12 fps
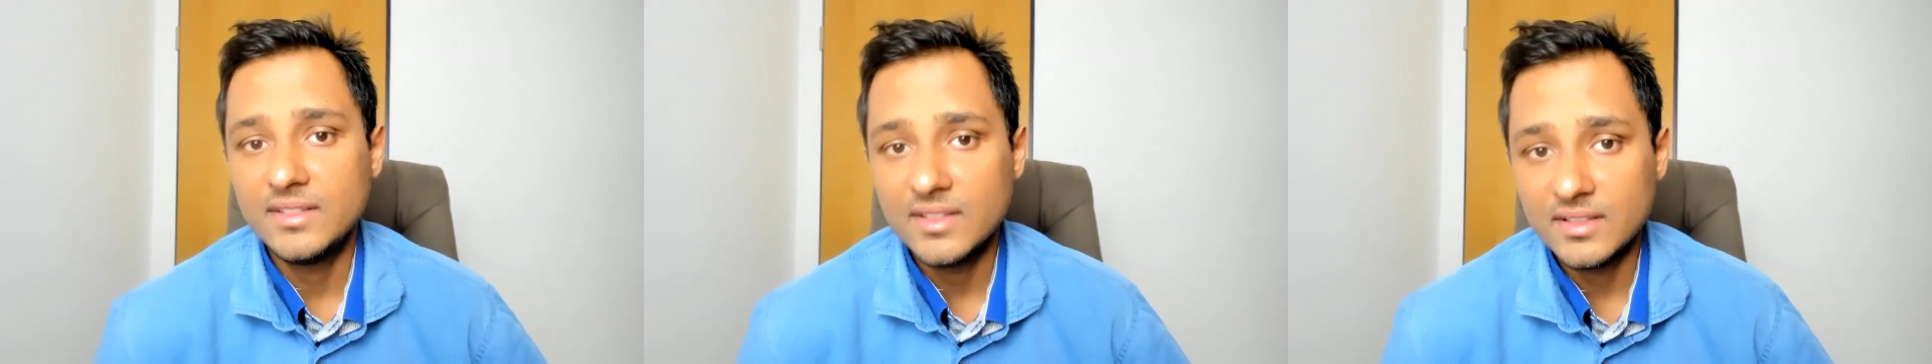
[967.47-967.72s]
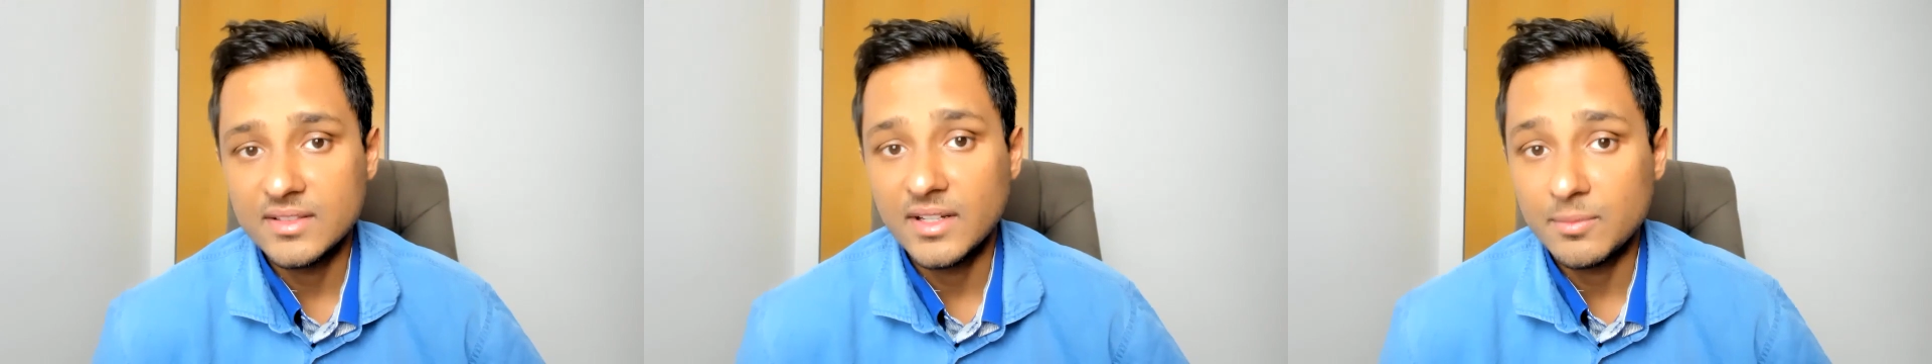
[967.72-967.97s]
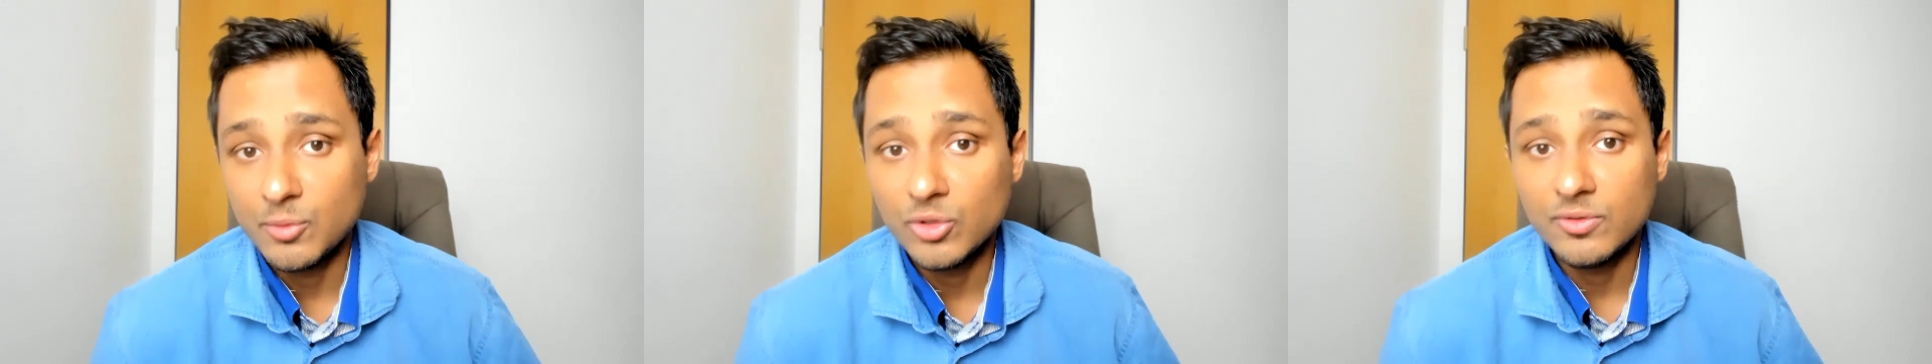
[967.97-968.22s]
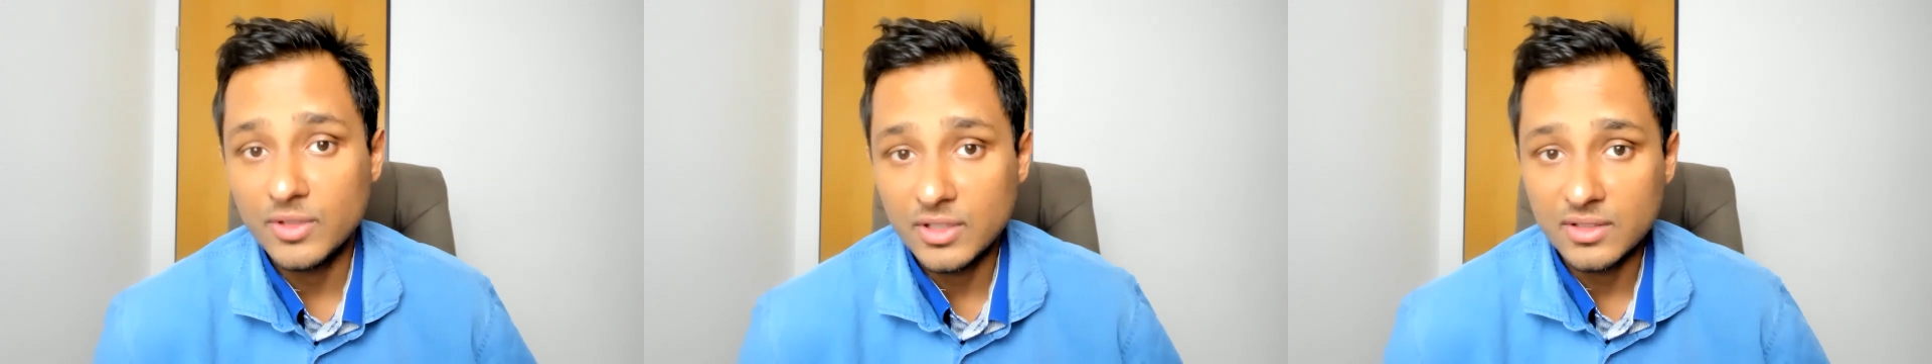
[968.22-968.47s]
such
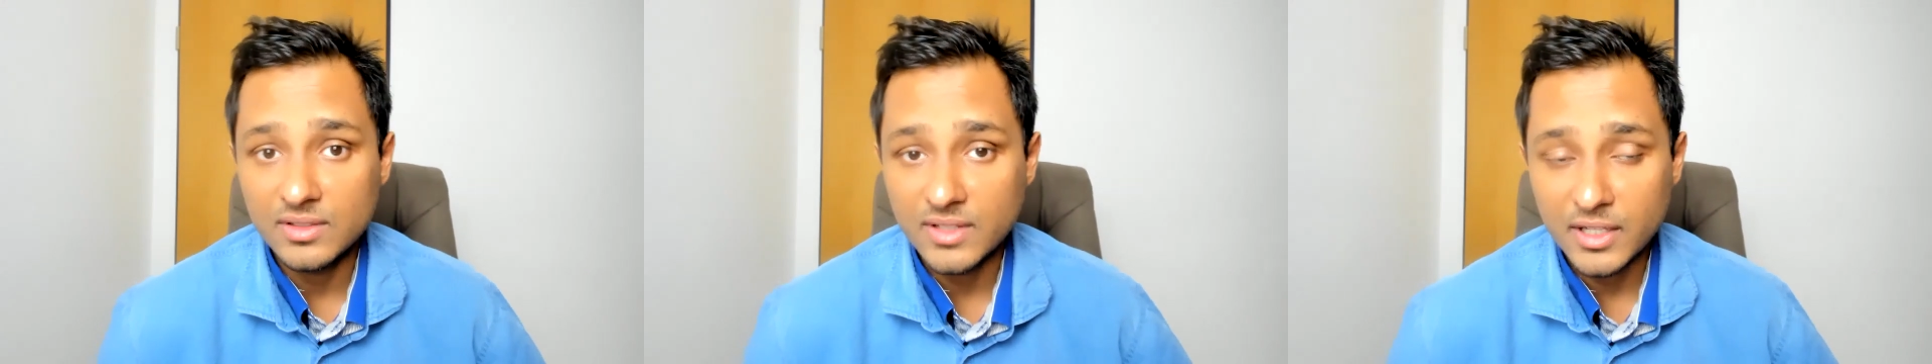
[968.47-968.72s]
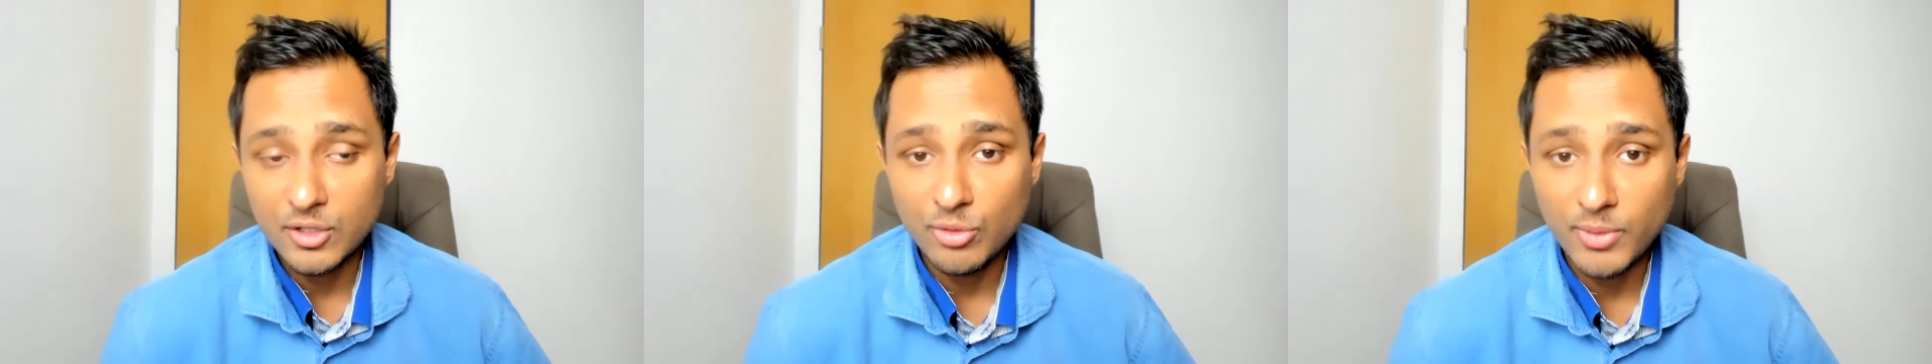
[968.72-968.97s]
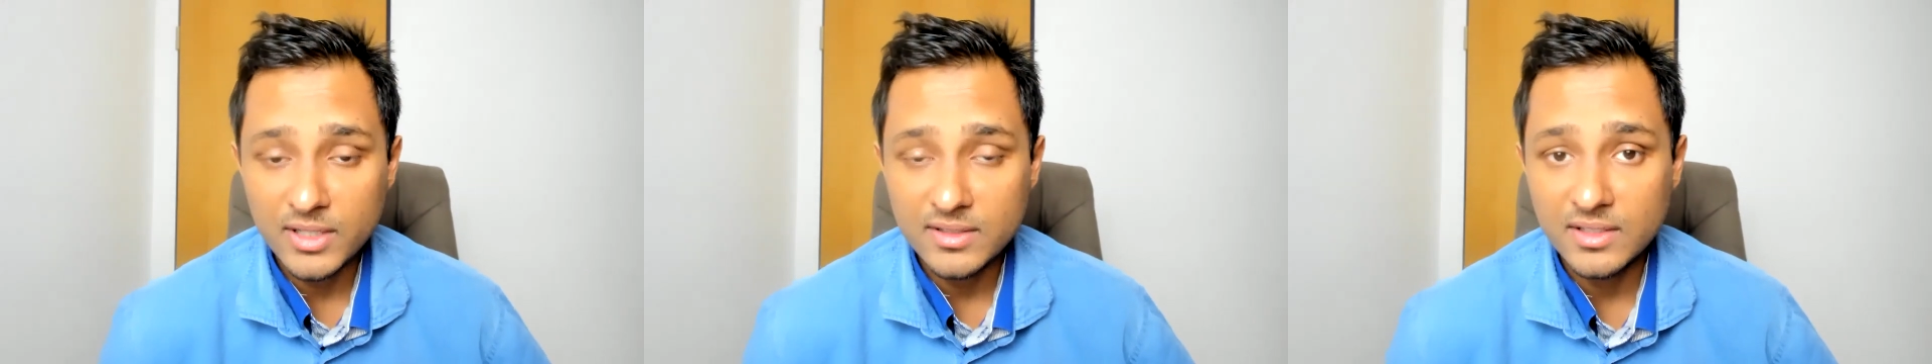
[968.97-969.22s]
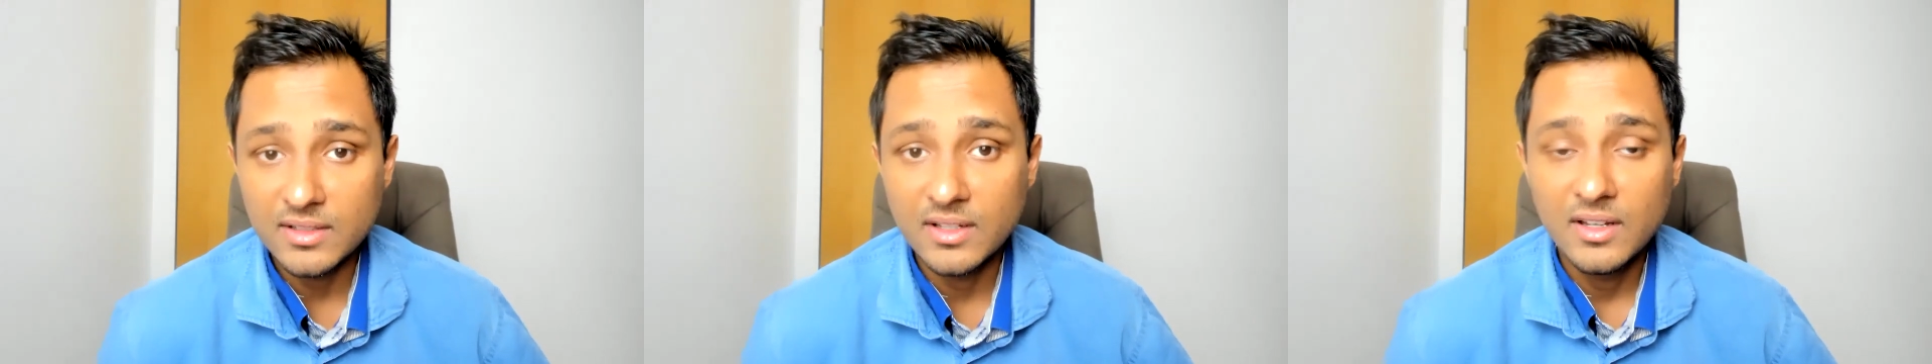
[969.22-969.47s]
atmospheres can you
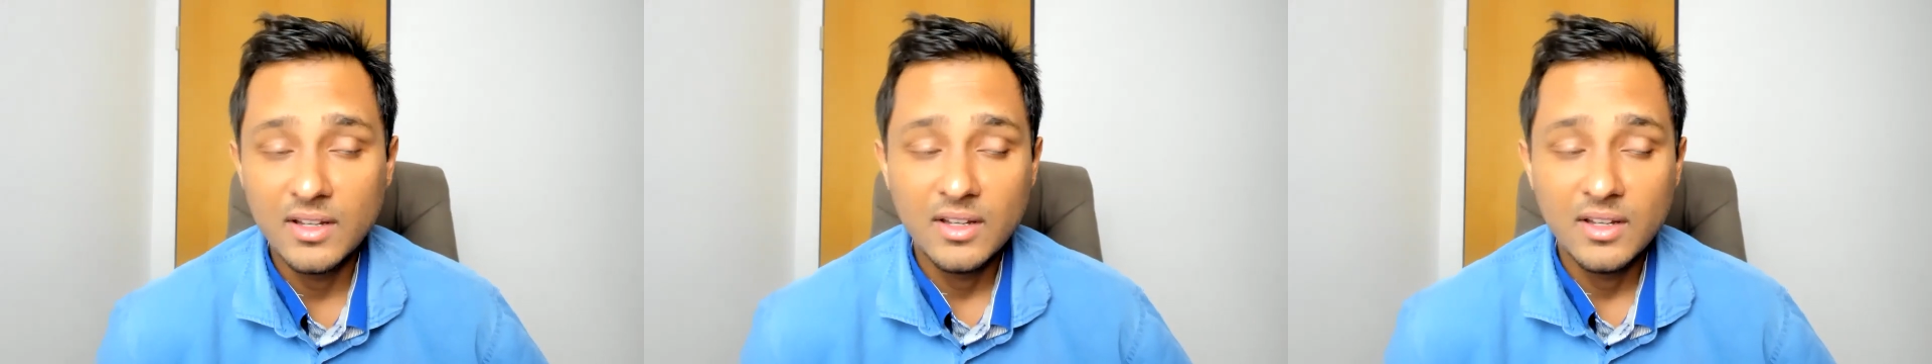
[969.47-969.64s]
imagine